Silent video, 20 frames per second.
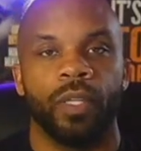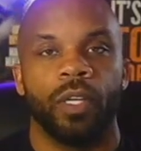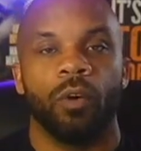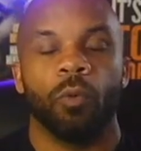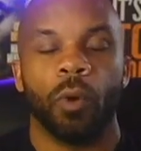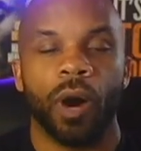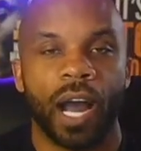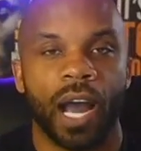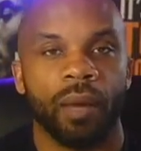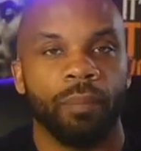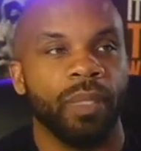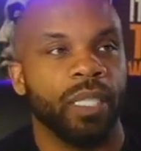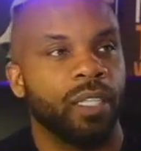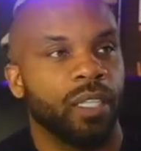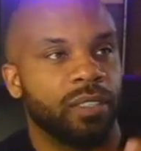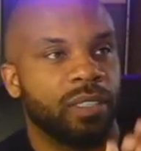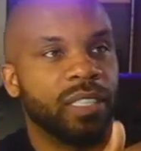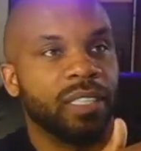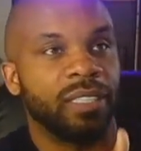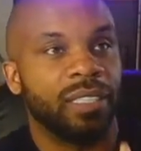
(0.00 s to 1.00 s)
Why?
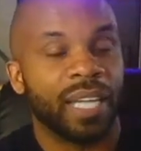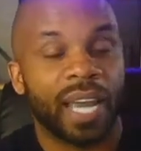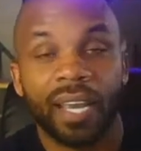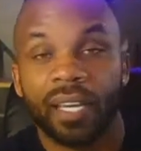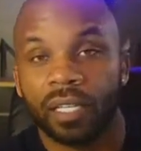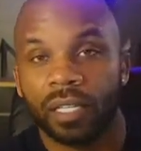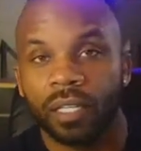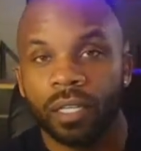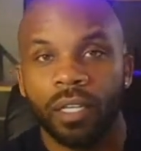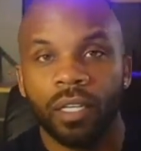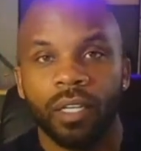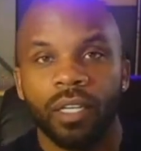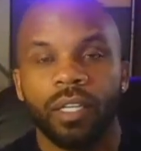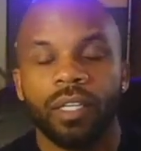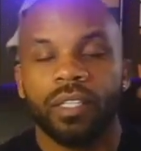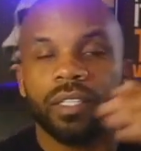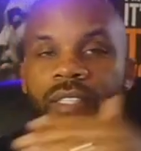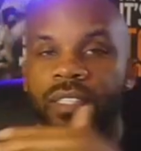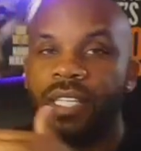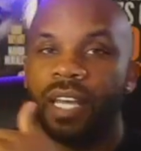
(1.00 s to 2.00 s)
Because the data
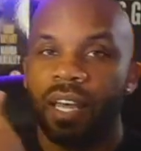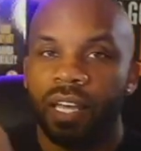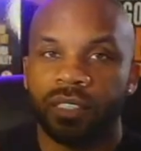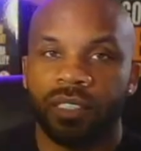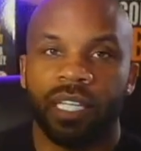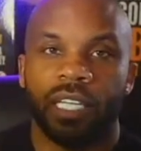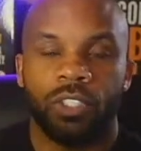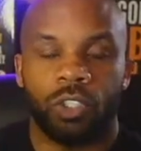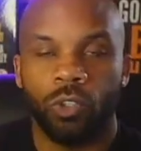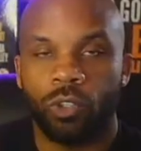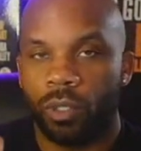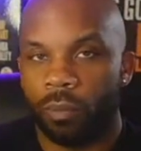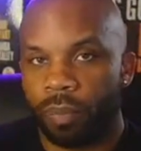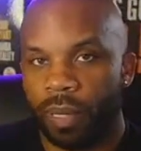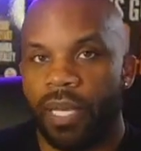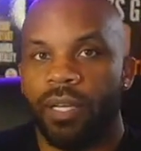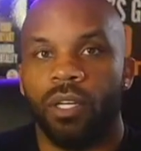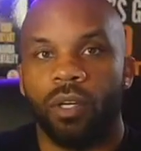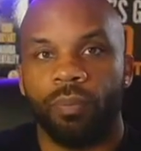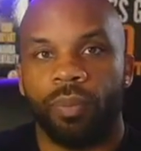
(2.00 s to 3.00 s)
says that you can
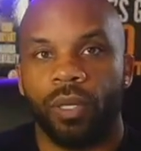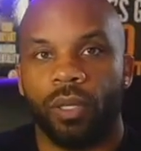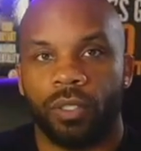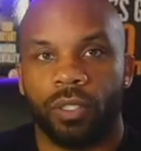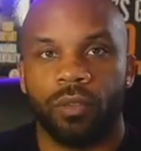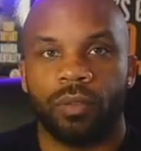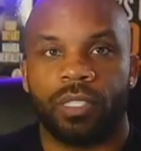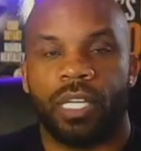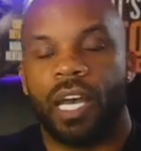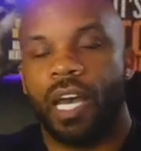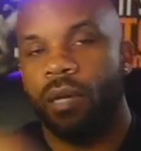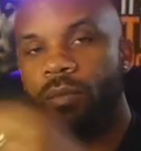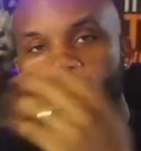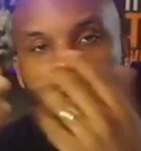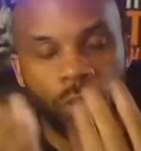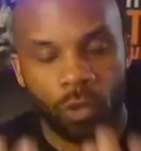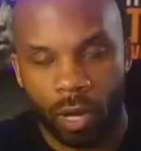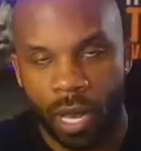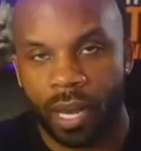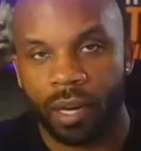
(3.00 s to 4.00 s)
pay your bills on time, you
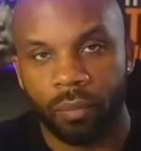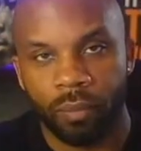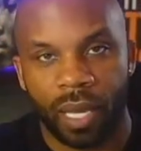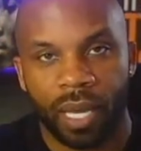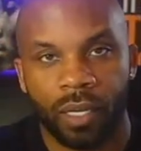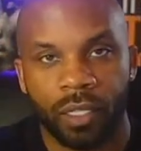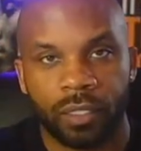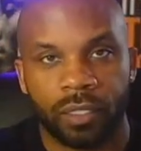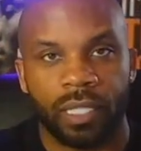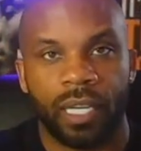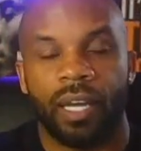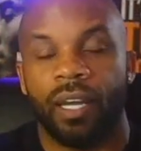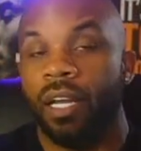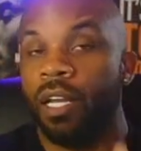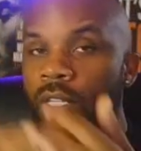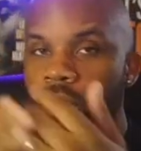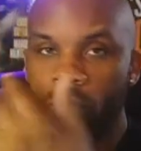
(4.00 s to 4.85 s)
know how to manage debt,